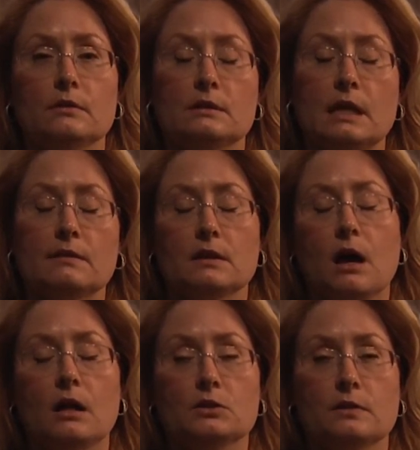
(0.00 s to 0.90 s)
take the
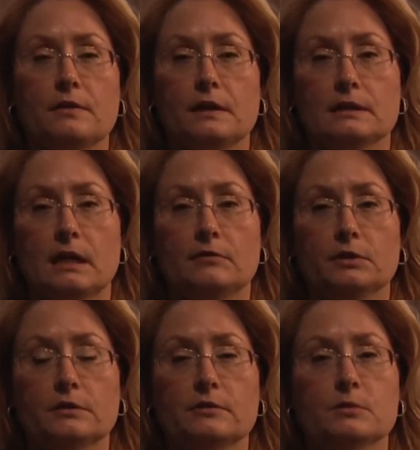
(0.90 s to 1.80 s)
knowledge and the things that I've
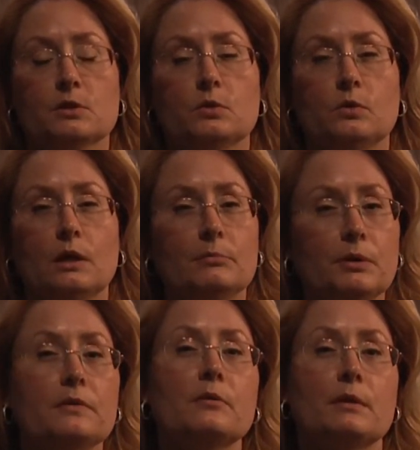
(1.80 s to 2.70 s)
learned from school and
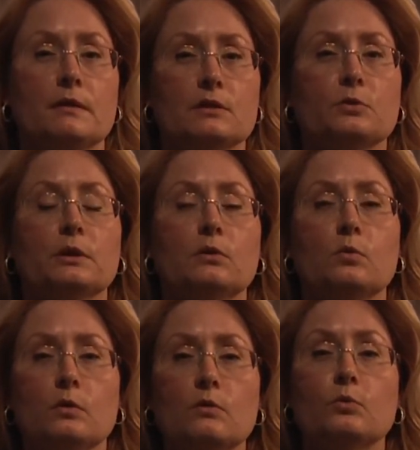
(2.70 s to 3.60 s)
put them in this
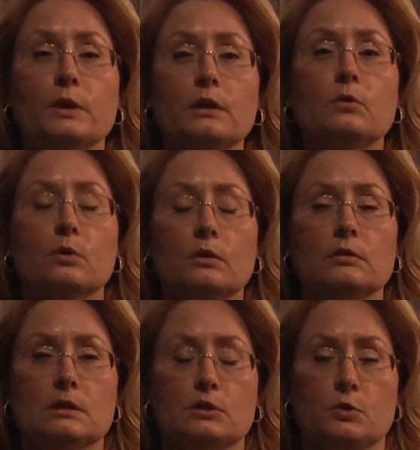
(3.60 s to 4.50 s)
real
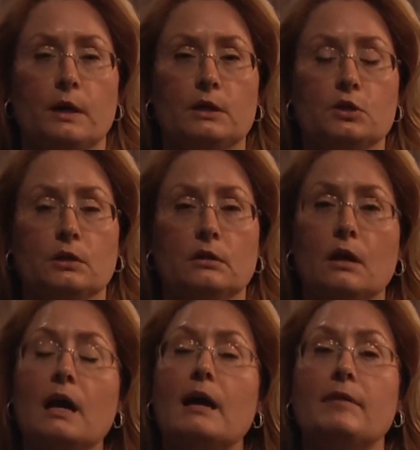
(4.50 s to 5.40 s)
world situation.
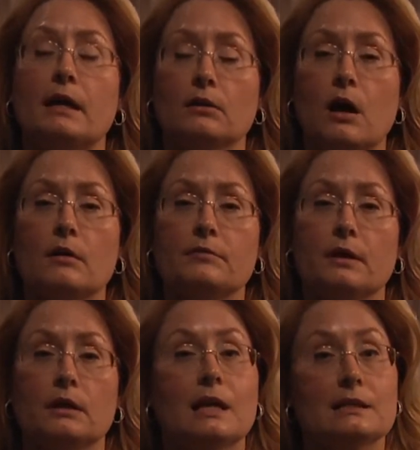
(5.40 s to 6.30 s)
I've had a lot of
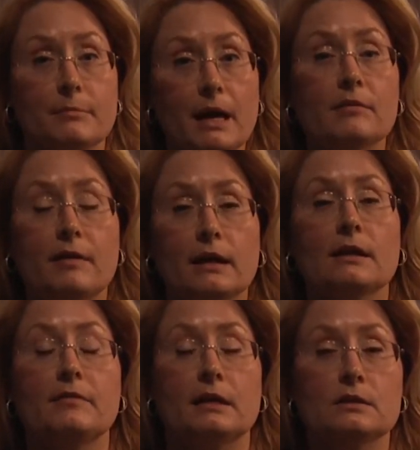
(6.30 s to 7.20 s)
fun. As a matter of fact,
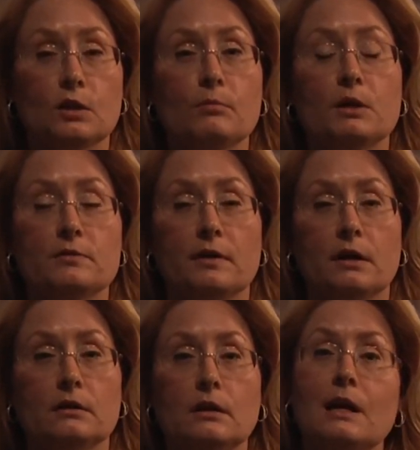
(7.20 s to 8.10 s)
I've had so much
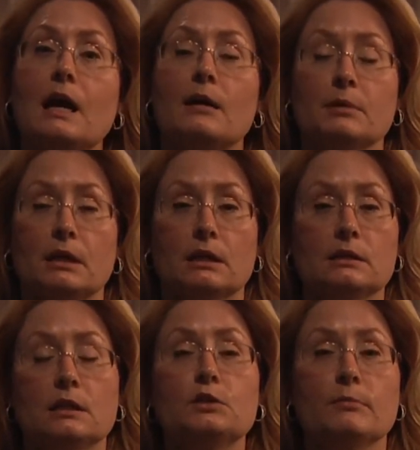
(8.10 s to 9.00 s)
fun, I'm going to
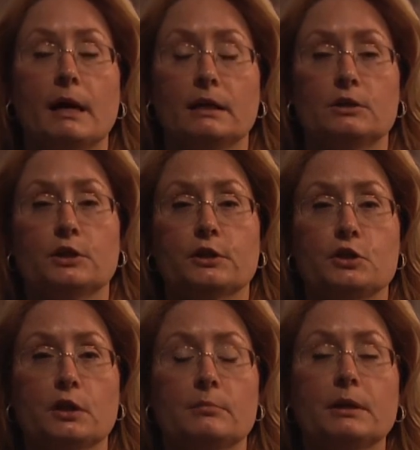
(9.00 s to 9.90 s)
continue my
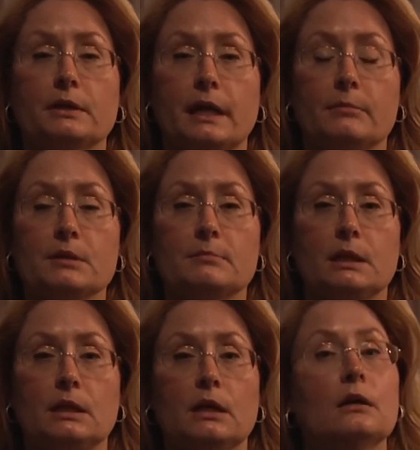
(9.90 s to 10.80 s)
internship here at Amherst
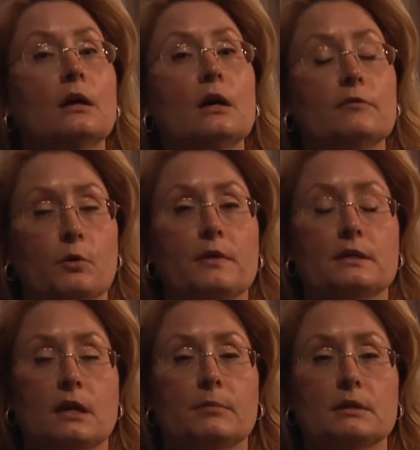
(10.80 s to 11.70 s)
Media for the
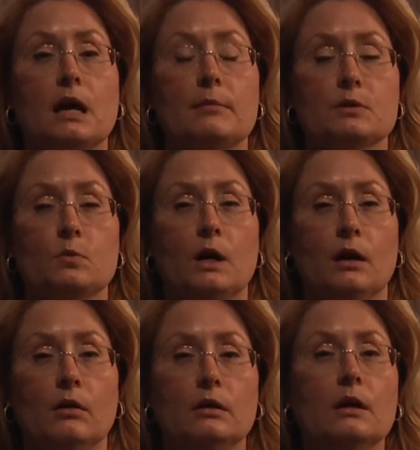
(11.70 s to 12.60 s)
summertime as
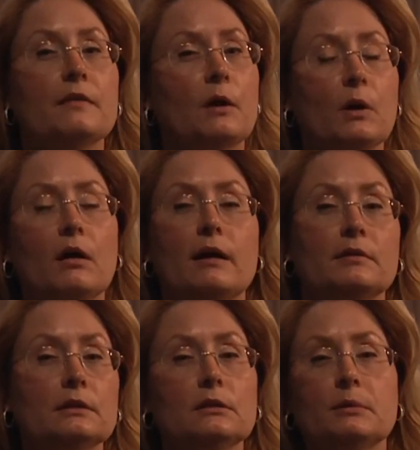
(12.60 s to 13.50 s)
well. That way I'll have a
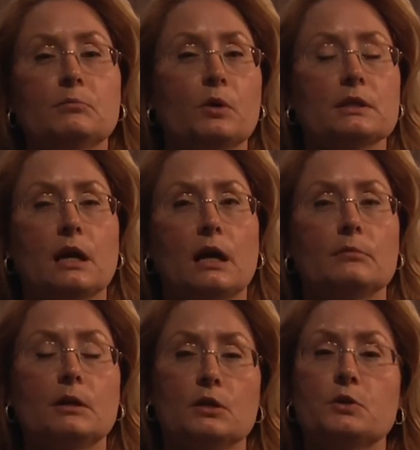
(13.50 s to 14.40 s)
little bit more
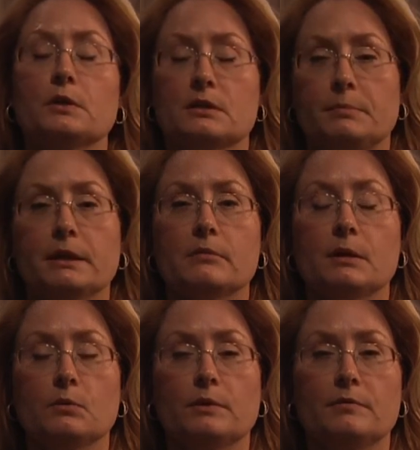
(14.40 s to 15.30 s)
time to
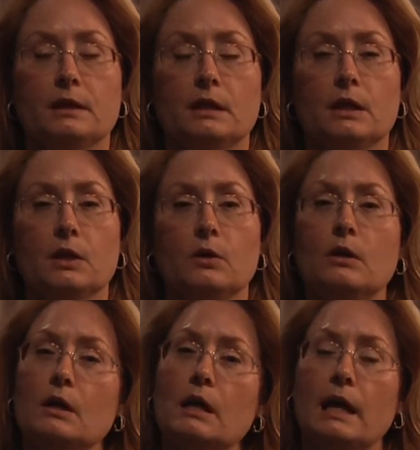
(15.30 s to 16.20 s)
experiment with video
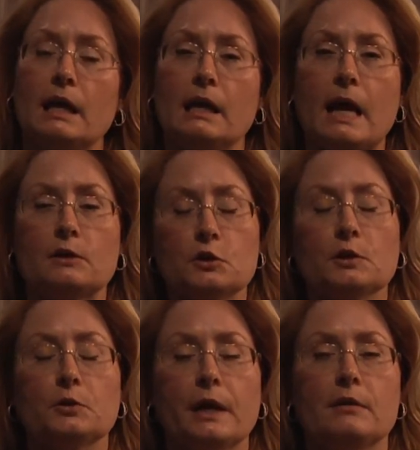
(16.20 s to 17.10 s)
and actually
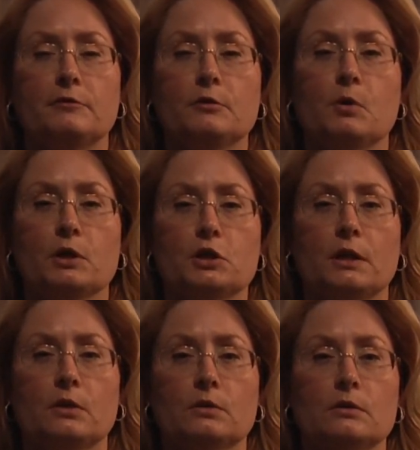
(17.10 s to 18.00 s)
create a few more
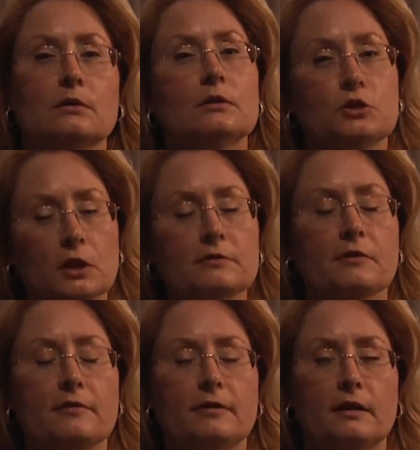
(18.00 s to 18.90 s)
shows just
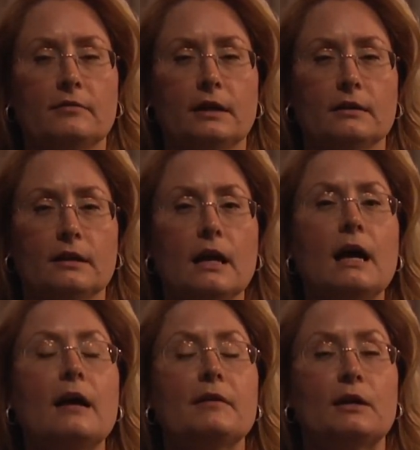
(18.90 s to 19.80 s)
for the fun of it.
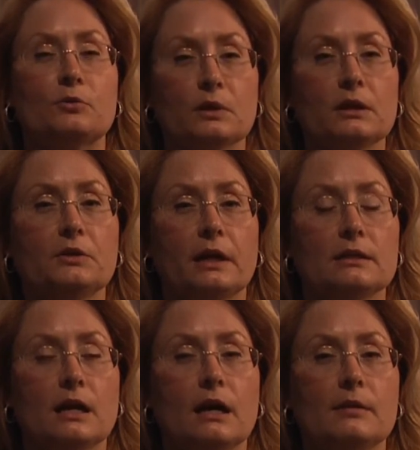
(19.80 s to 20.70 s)
I've had a really great
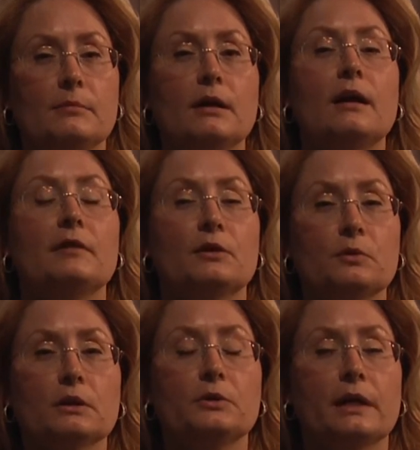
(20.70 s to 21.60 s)
time. I've had a
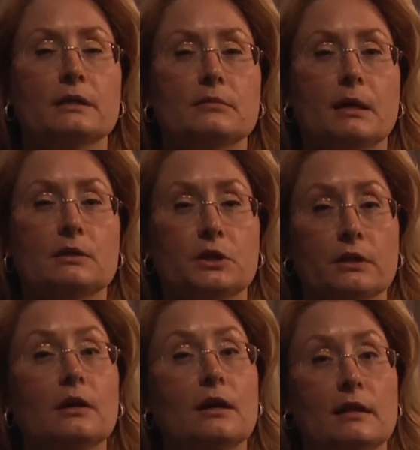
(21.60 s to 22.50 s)
really great
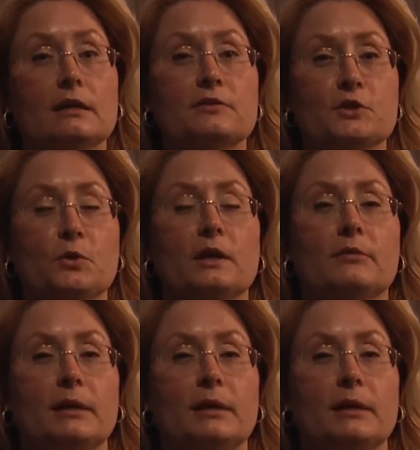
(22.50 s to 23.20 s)
semester. Thanks for joining